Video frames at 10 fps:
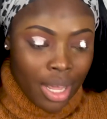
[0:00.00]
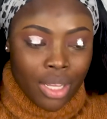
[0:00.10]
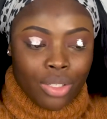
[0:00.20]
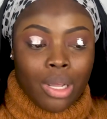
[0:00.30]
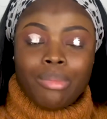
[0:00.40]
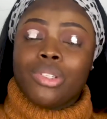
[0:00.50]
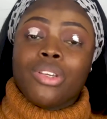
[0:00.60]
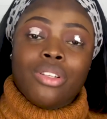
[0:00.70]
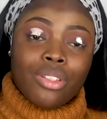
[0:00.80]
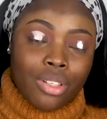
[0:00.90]
So I'm just
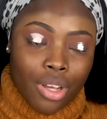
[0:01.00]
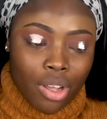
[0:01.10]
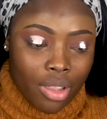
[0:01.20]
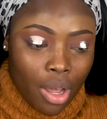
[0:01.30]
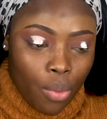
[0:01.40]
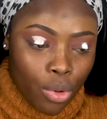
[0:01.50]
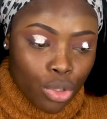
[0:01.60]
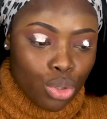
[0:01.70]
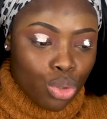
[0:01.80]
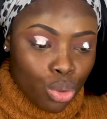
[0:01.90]
going to do the other one
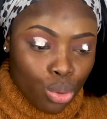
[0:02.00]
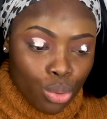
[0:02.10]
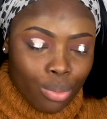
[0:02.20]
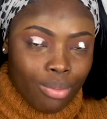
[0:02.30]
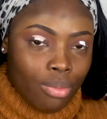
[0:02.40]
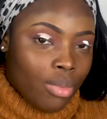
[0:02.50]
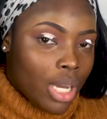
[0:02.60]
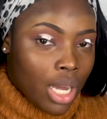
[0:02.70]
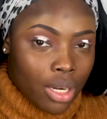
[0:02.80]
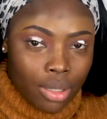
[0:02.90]
so we
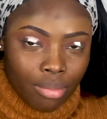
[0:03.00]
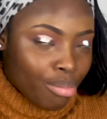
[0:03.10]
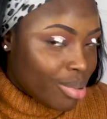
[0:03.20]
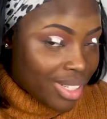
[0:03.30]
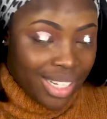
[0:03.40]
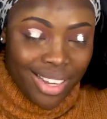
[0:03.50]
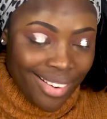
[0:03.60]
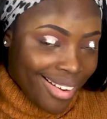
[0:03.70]
can put in